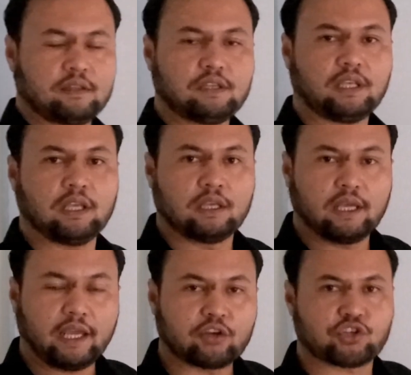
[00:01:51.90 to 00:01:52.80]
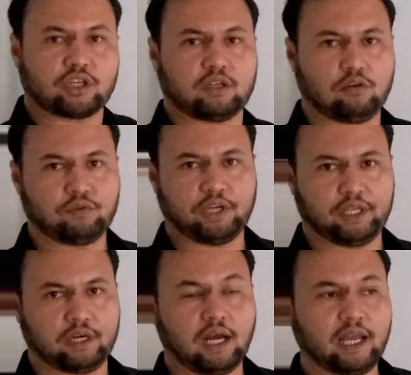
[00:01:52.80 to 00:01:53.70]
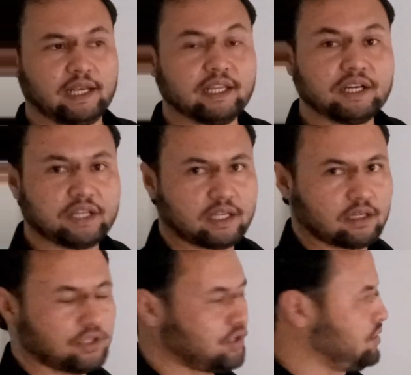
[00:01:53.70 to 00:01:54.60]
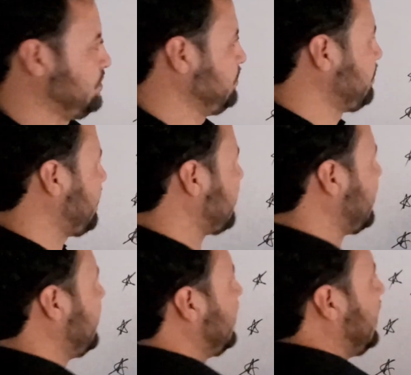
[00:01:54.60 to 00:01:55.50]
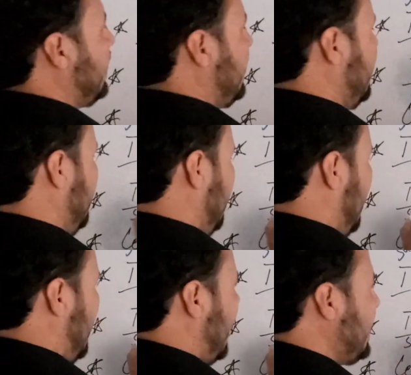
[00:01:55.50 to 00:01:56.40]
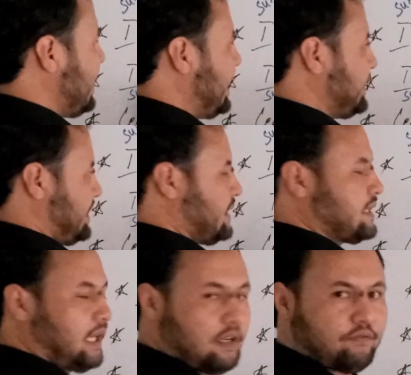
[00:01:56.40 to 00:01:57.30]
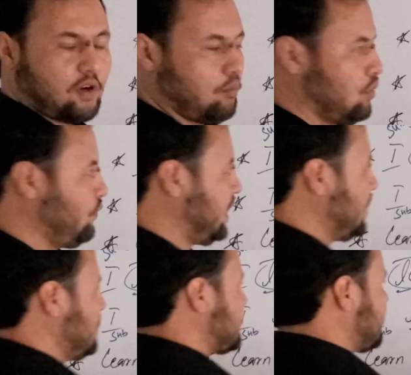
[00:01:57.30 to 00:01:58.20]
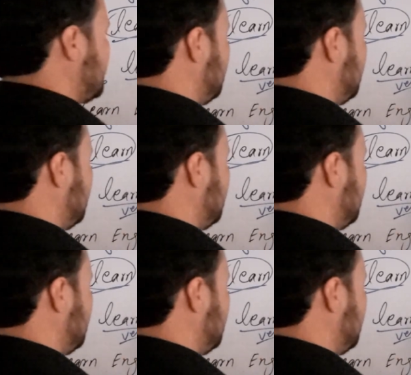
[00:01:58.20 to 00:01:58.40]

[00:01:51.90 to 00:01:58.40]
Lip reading: the action over here. I learn English. Okay. I learned, second form. We can use